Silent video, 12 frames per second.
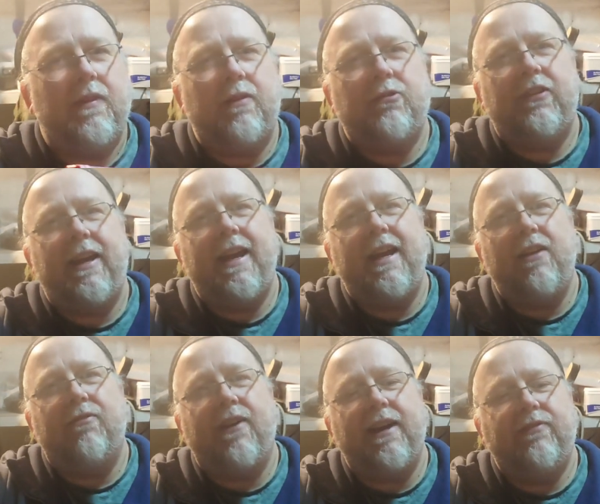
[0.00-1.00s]
I'd
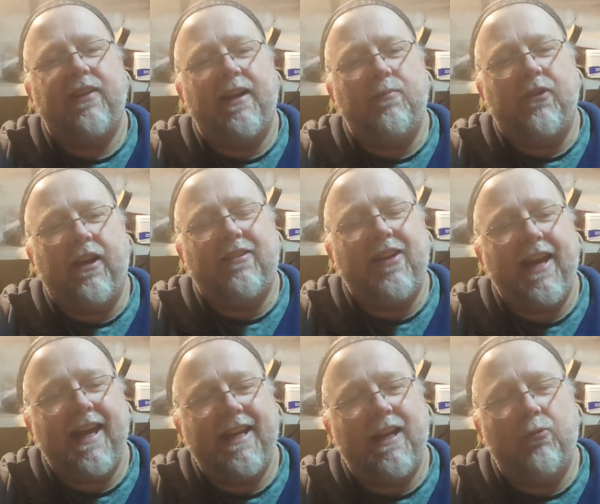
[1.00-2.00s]
say 5 times out of
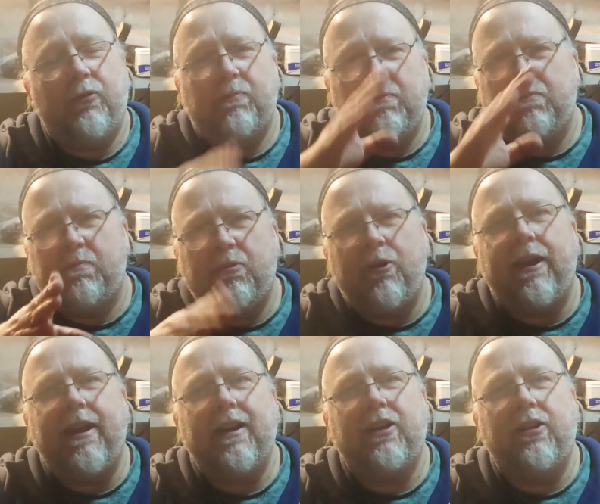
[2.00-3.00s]
10 it was
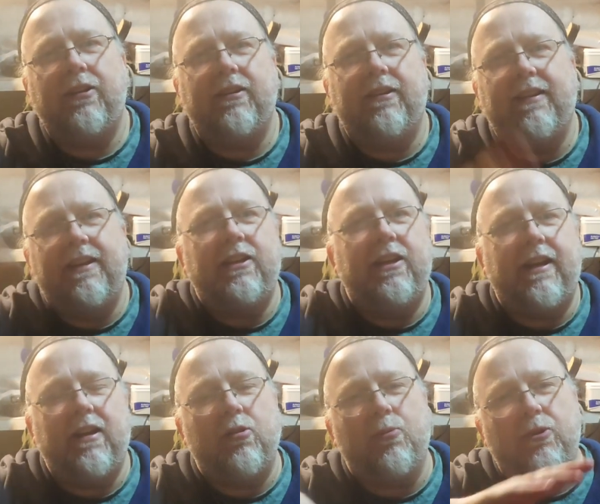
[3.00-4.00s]
pretty accurate, and then you
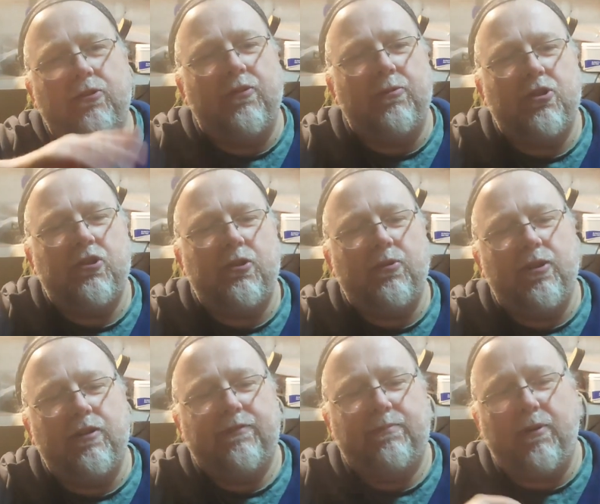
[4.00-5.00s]
had other ones that would shoot
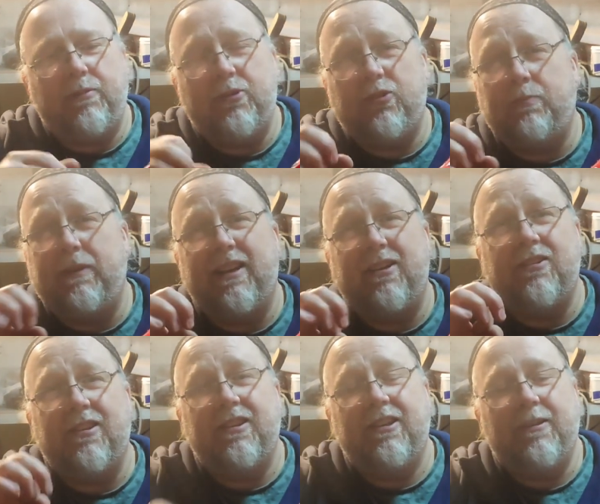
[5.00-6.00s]
off. Probably just be down
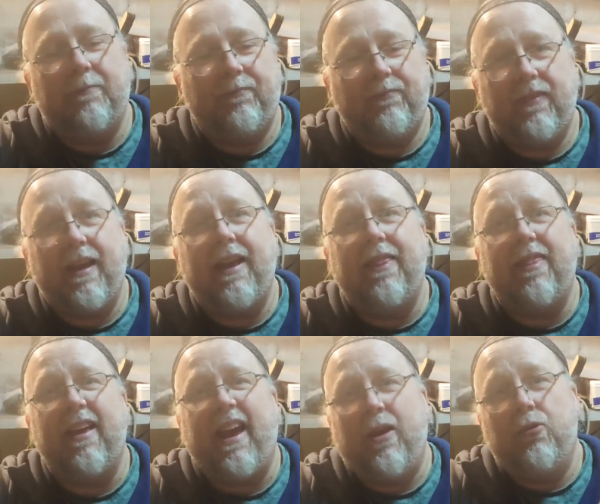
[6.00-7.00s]
to the
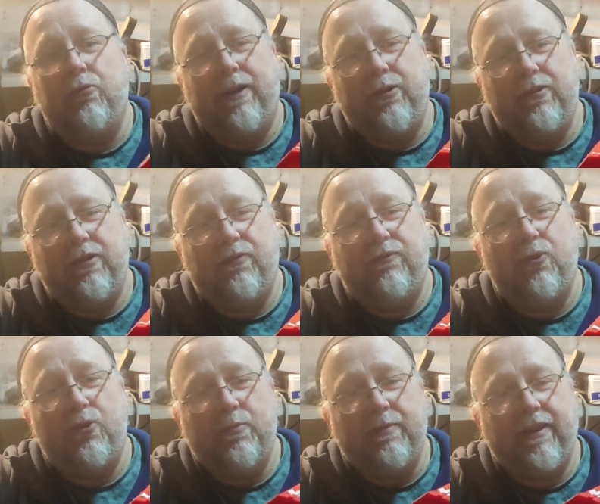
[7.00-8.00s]
how the round is
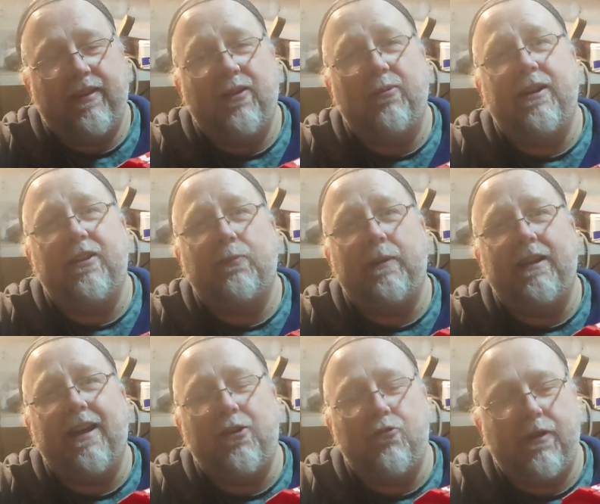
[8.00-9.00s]
formed, I think, when it's
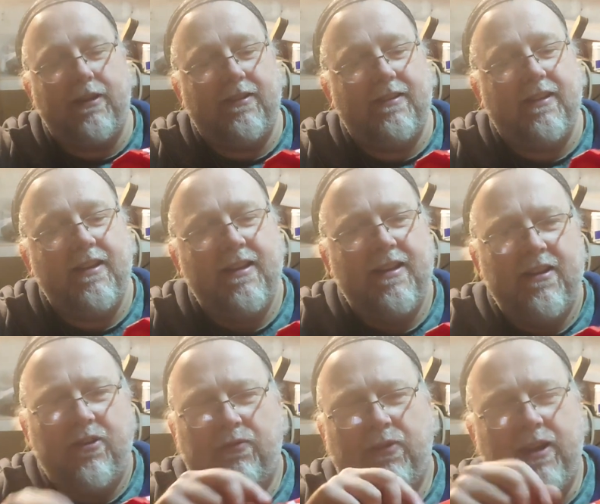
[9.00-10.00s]
been hydrated.
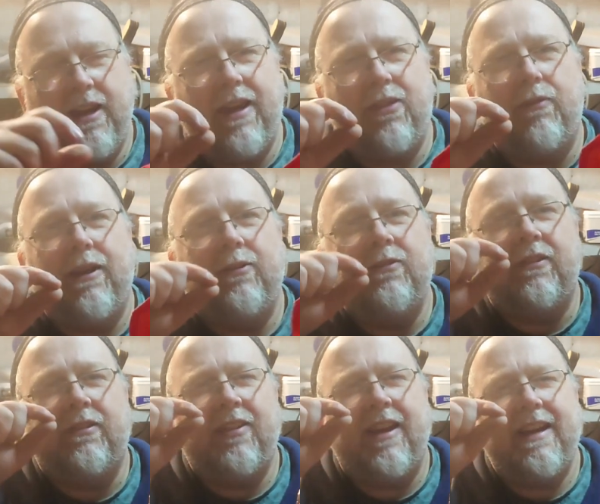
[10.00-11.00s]
Obviously you get the rounds
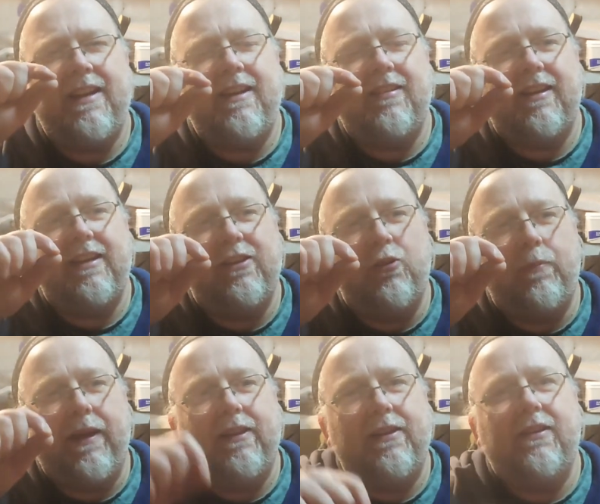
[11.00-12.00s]
of tiny little
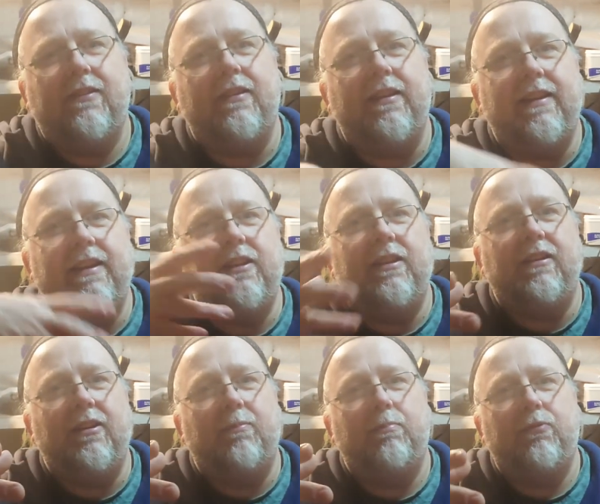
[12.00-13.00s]
pellets, and then
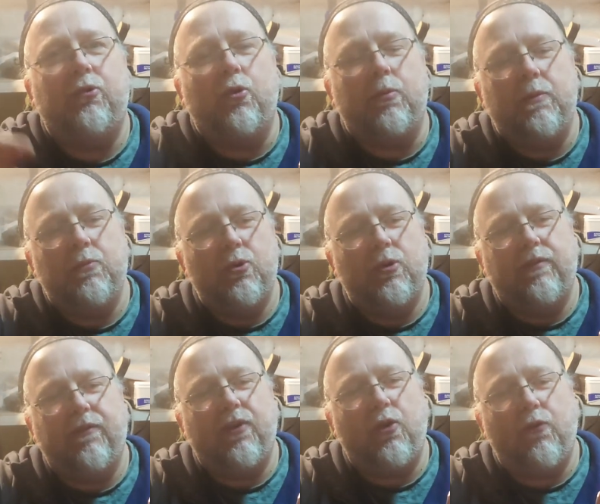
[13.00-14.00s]
you soak them in
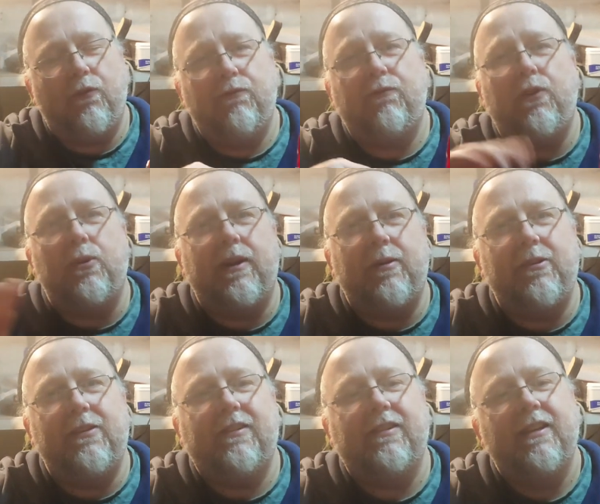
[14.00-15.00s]
water for a few
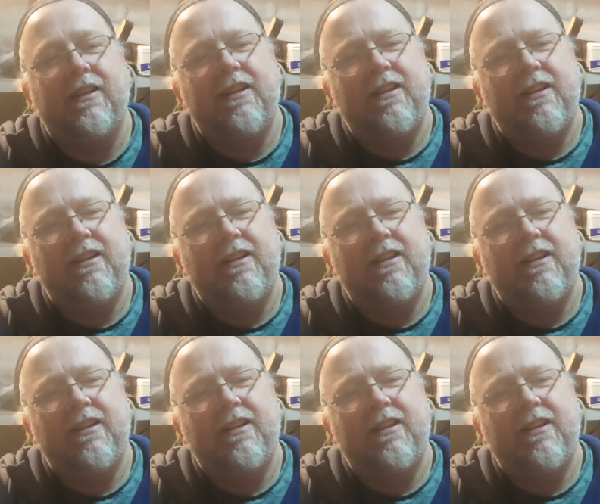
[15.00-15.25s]
hours.